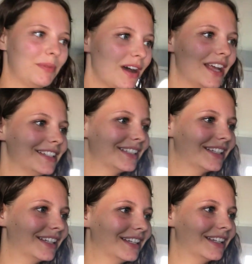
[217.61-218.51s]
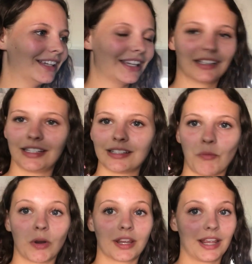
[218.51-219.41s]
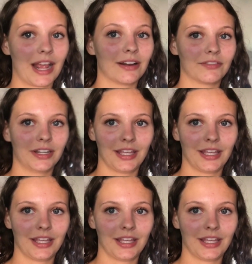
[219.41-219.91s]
but at least I'm working out every